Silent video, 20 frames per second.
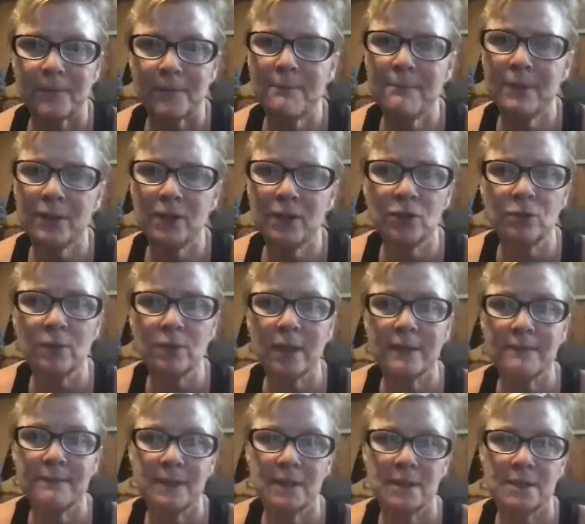but you're right,
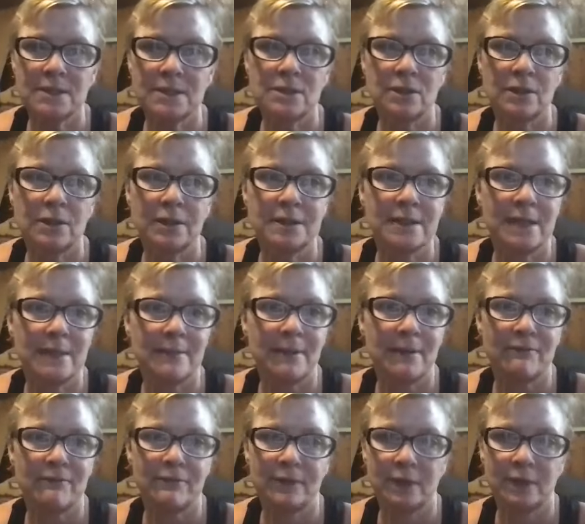because the only time
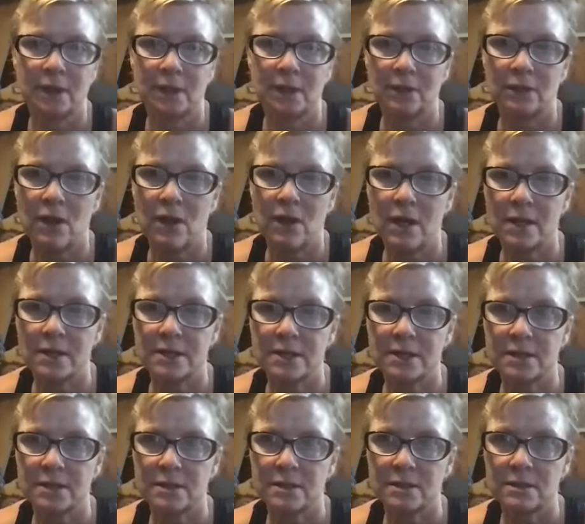I've really
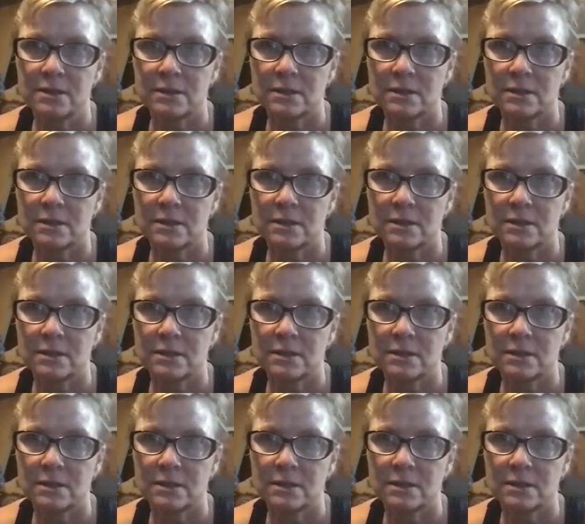lost